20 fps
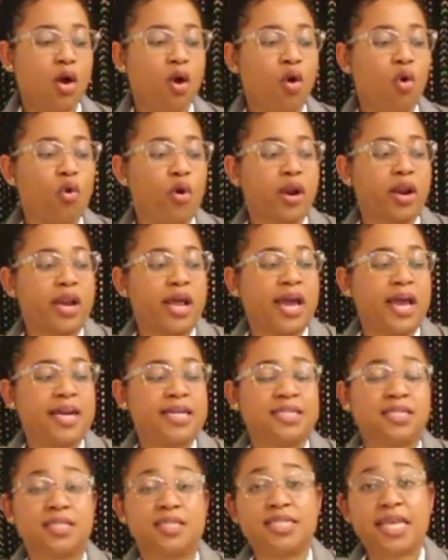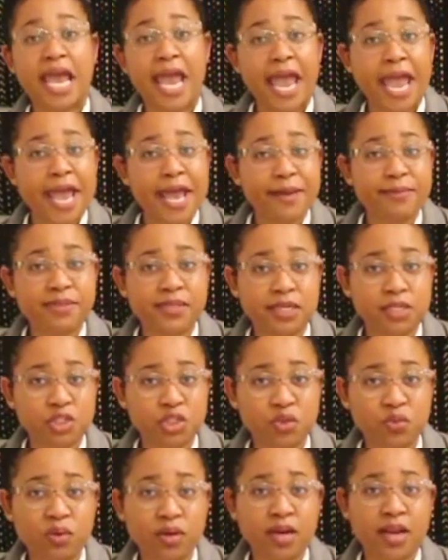organize the tabs that
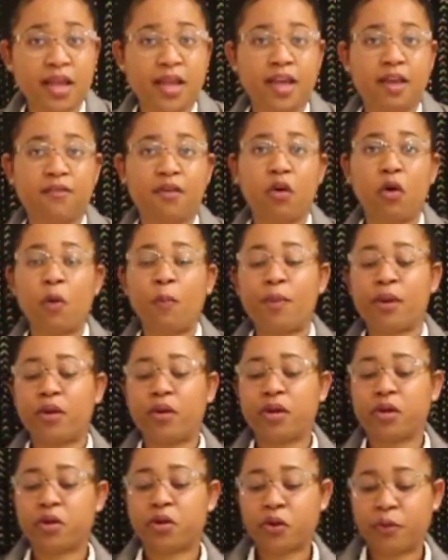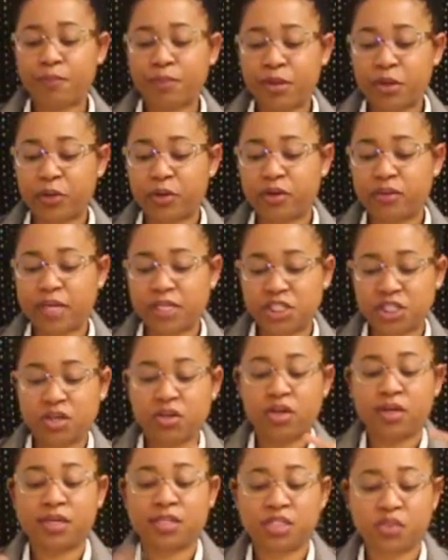you want to have open on your computer that you're
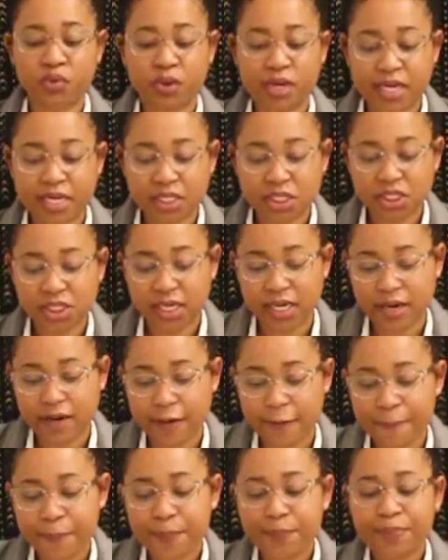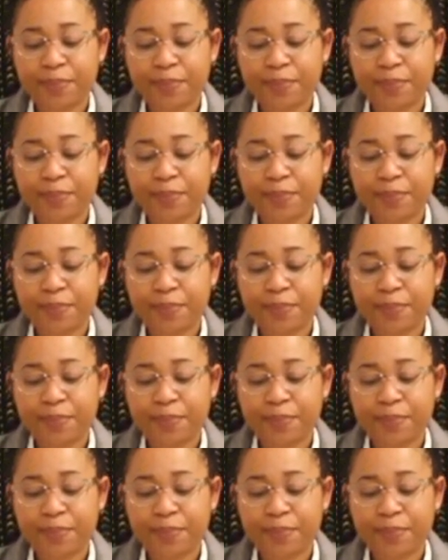going to screen share,